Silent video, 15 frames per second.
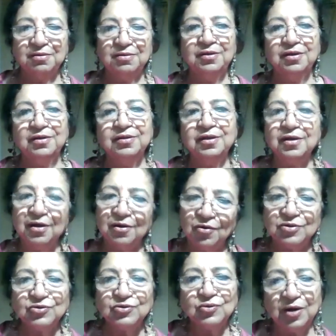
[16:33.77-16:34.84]
there are
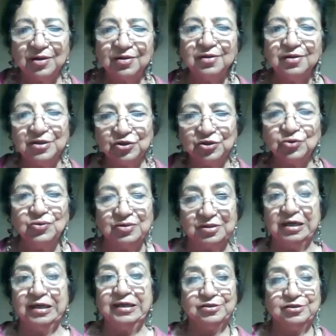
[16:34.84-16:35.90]
also other issues
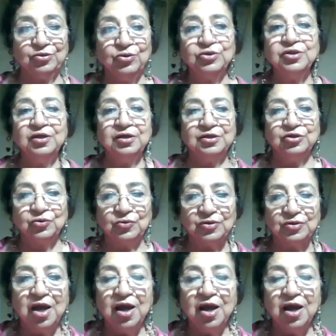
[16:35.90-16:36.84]
like social issues,